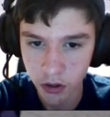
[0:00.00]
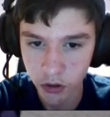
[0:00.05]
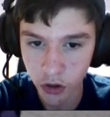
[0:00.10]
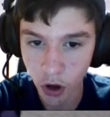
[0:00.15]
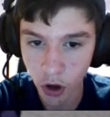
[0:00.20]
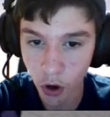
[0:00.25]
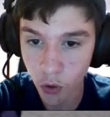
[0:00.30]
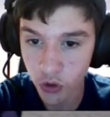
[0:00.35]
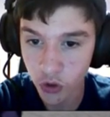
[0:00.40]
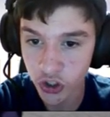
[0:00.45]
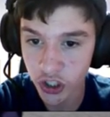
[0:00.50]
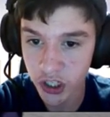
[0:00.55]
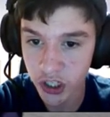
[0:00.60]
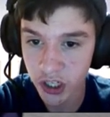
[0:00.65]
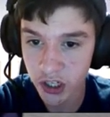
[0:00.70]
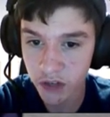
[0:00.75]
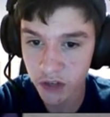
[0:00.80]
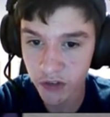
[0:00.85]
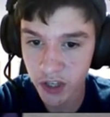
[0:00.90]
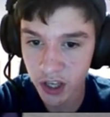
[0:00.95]
Oh, she
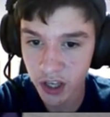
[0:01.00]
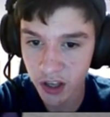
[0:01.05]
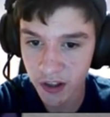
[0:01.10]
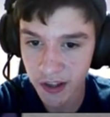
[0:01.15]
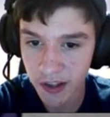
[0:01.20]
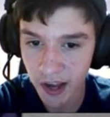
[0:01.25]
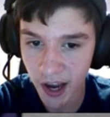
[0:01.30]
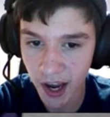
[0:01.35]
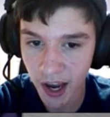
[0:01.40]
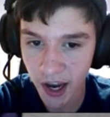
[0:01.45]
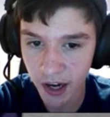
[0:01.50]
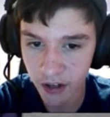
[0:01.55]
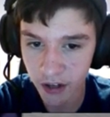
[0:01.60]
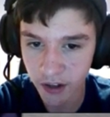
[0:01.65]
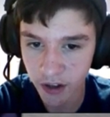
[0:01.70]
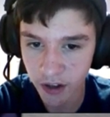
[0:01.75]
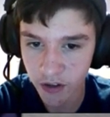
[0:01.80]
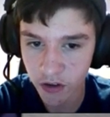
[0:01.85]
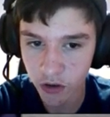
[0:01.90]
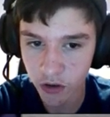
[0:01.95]
didn't even get attacked.
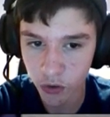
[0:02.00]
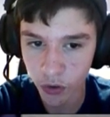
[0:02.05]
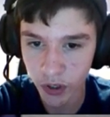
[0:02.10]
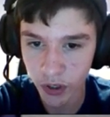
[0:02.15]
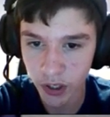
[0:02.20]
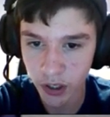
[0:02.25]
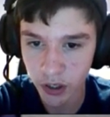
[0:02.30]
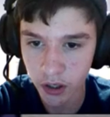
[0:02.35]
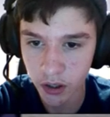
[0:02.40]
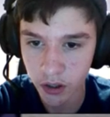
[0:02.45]
That's annoying.